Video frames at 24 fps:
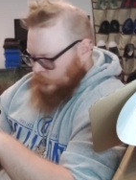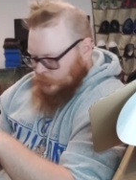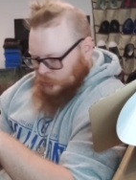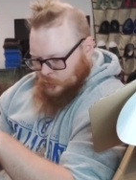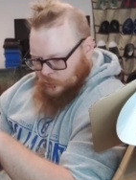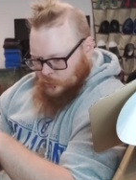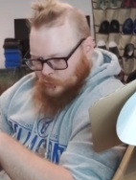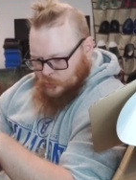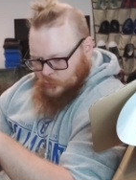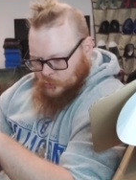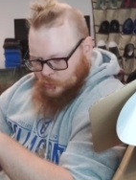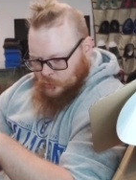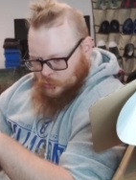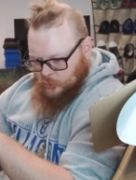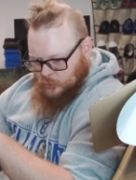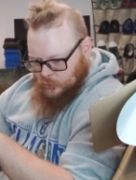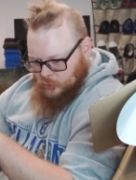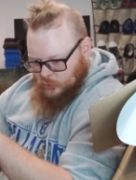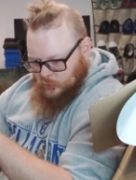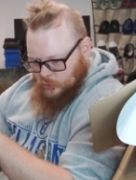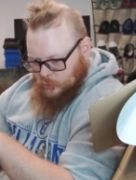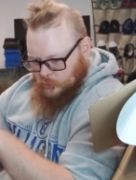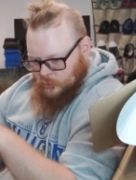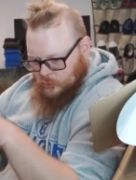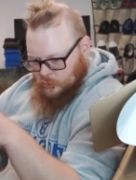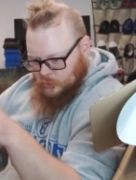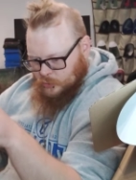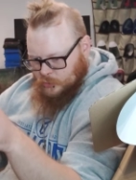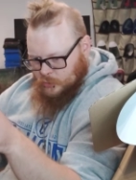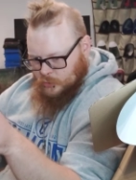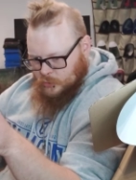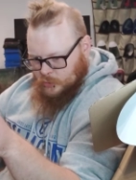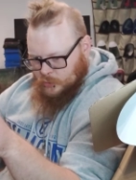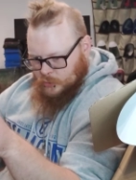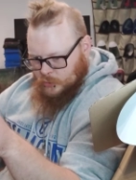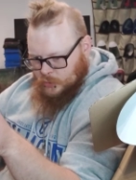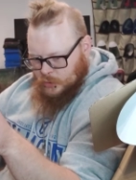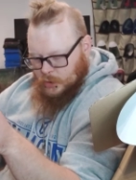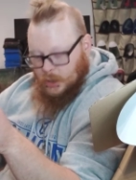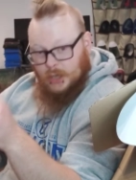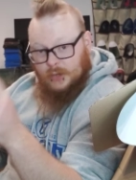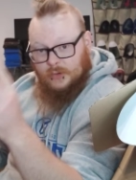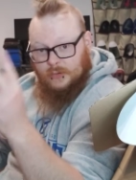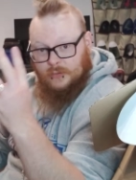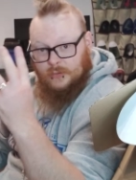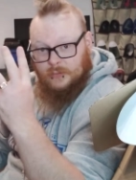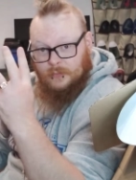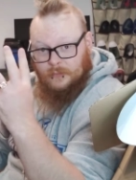2,
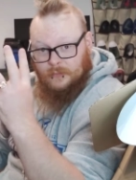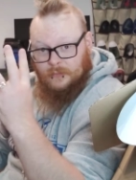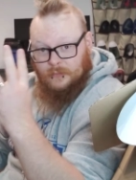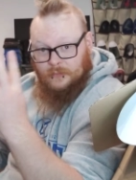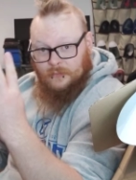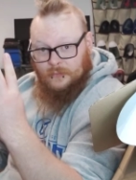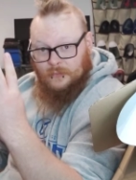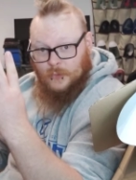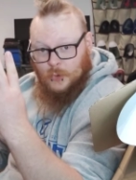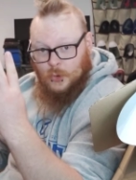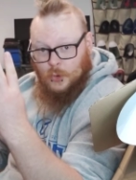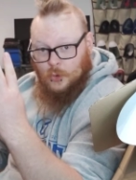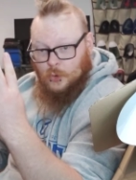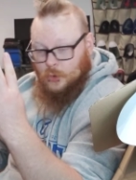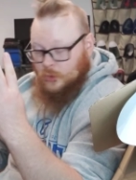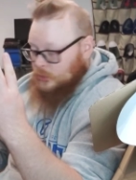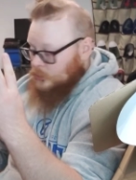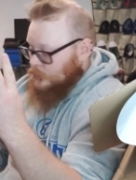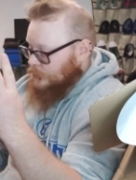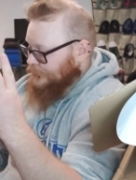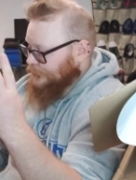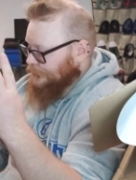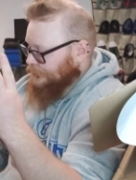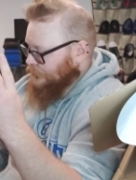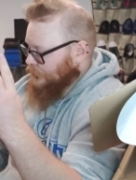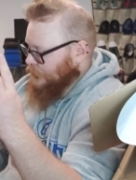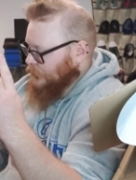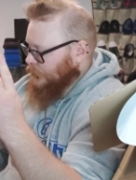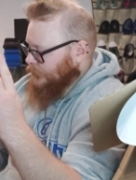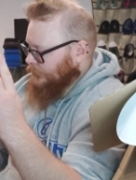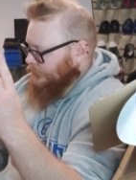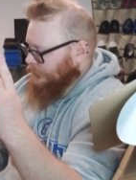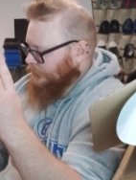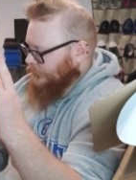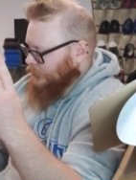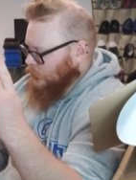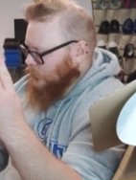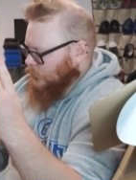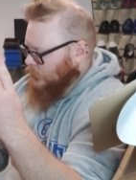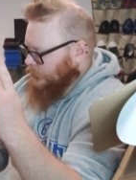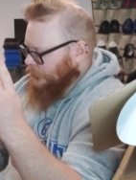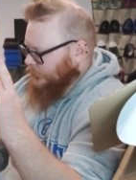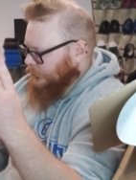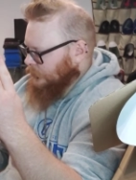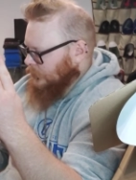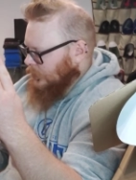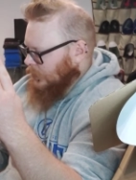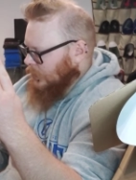that's 4 for
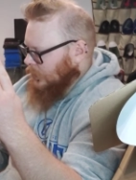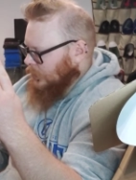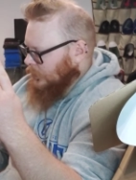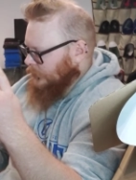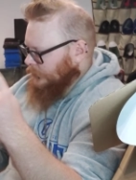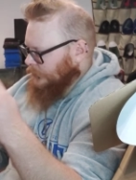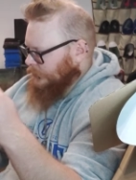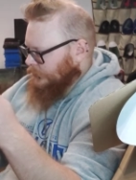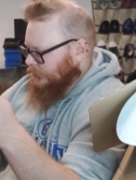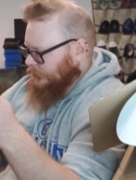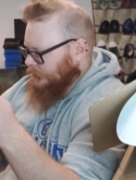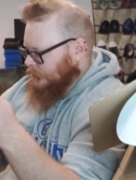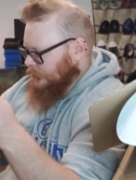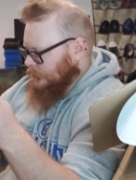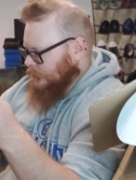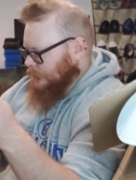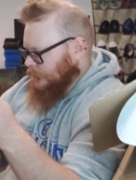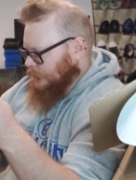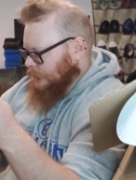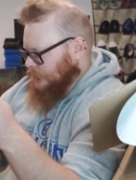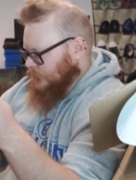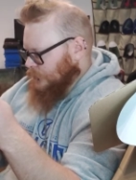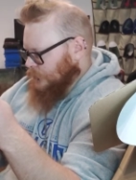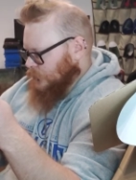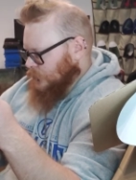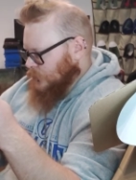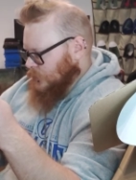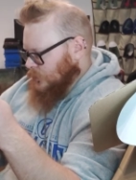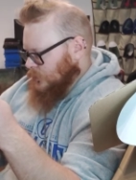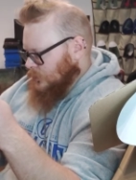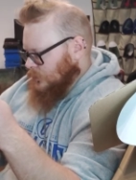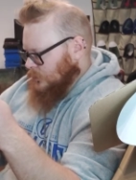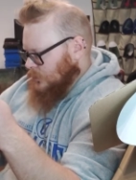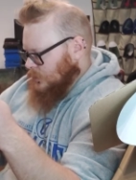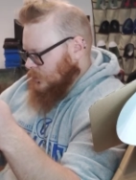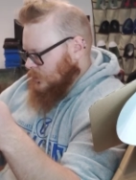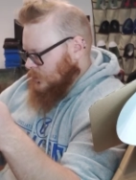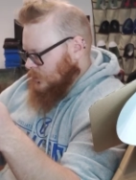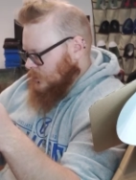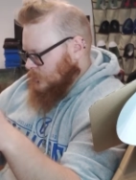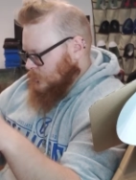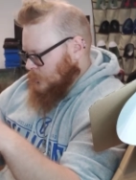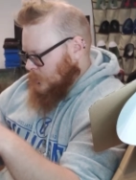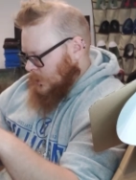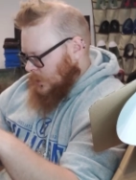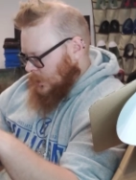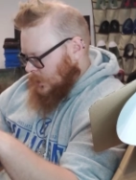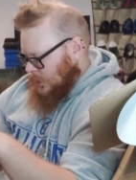the Starks.
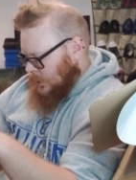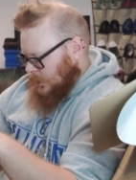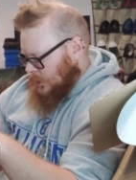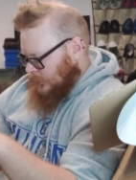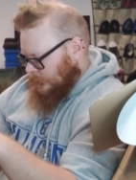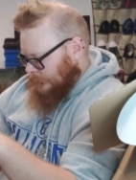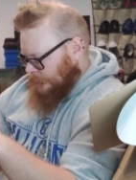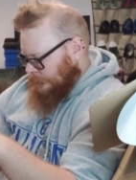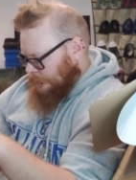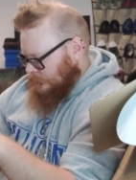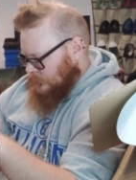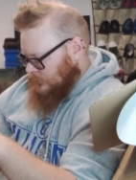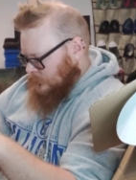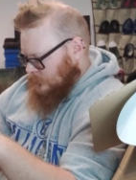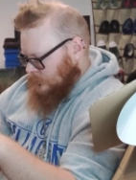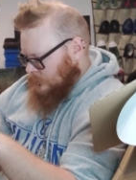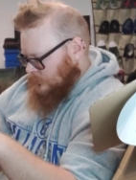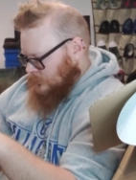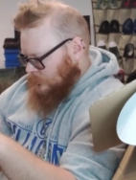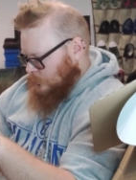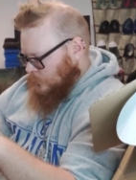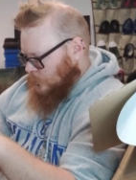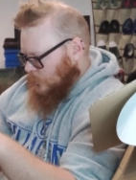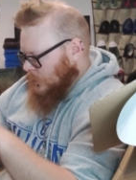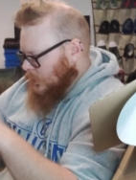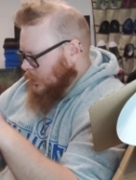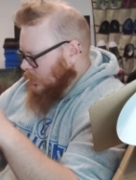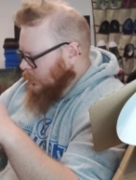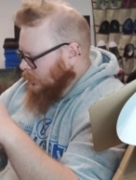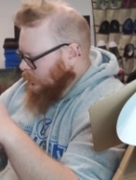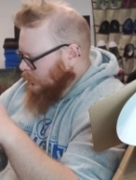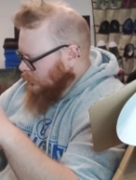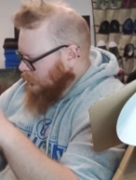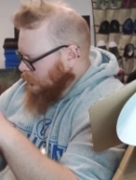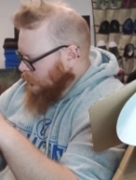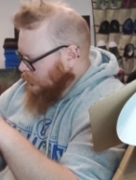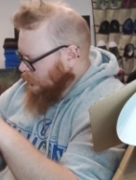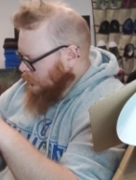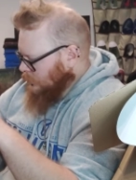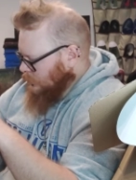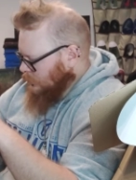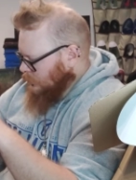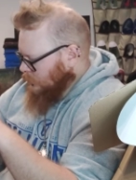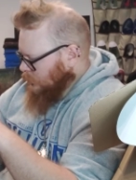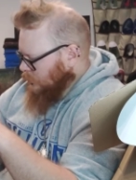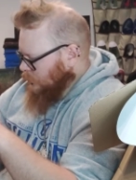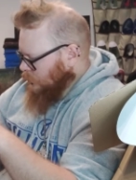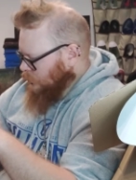We have 1,
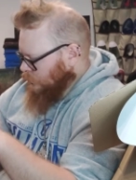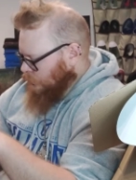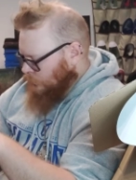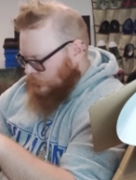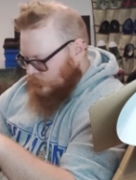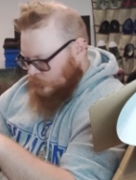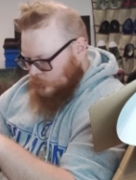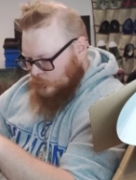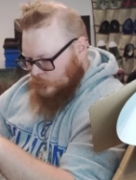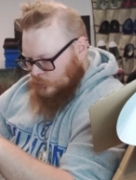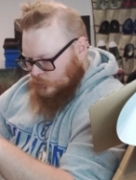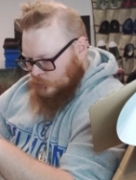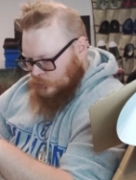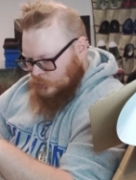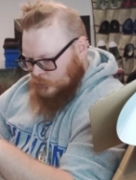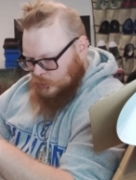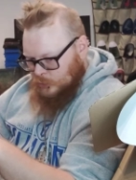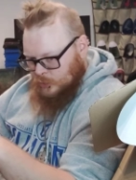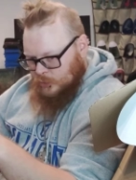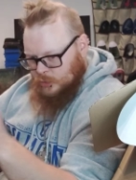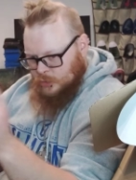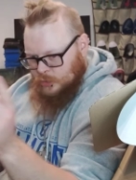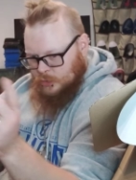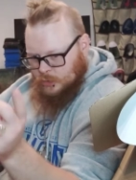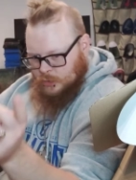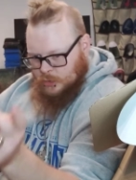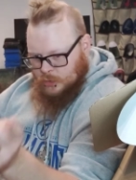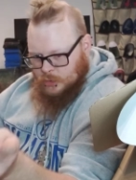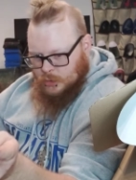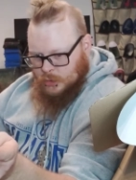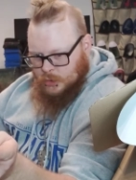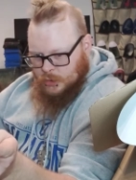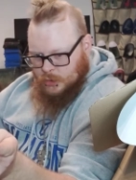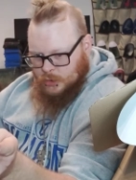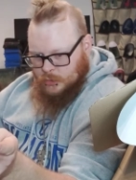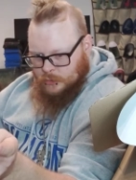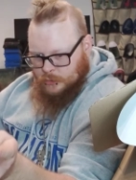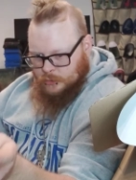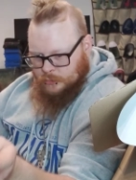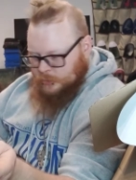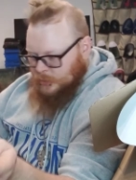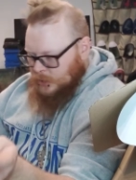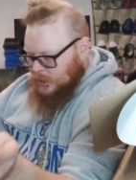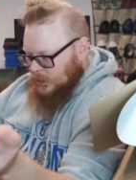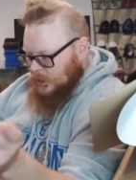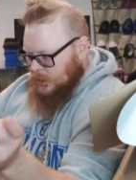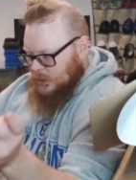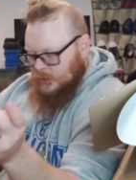2,
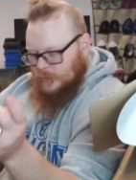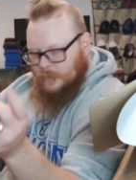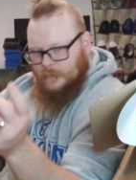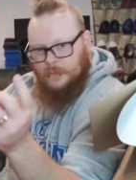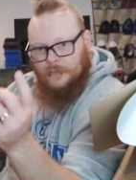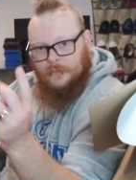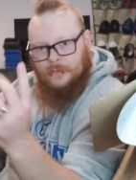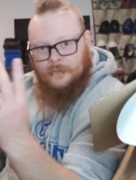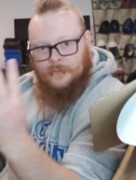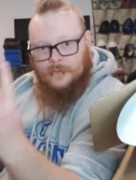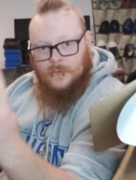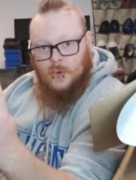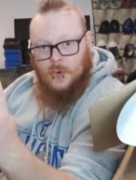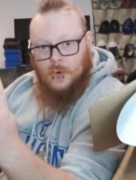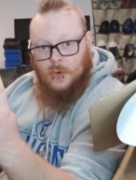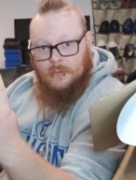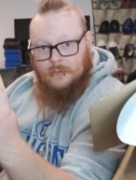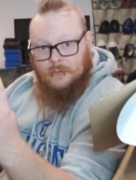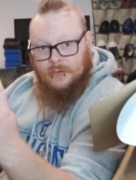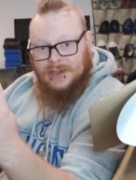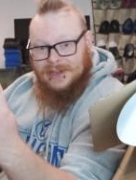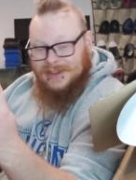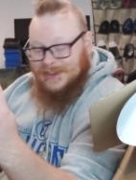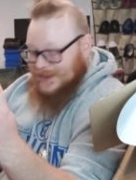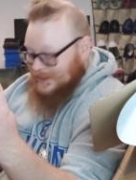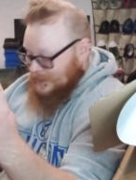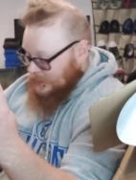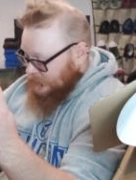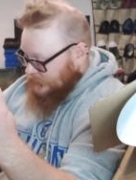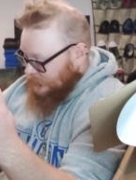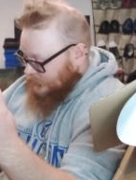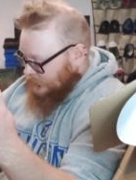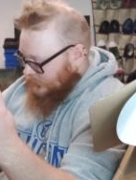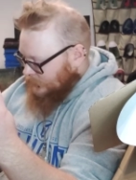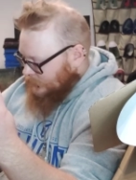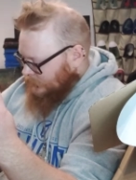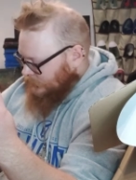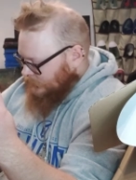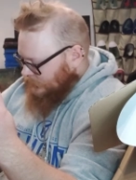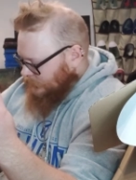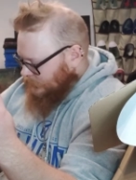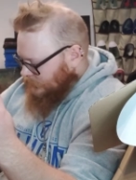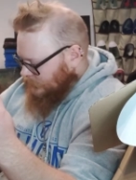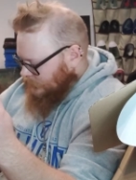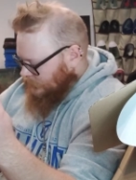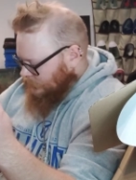3, 4 for the Lannisters.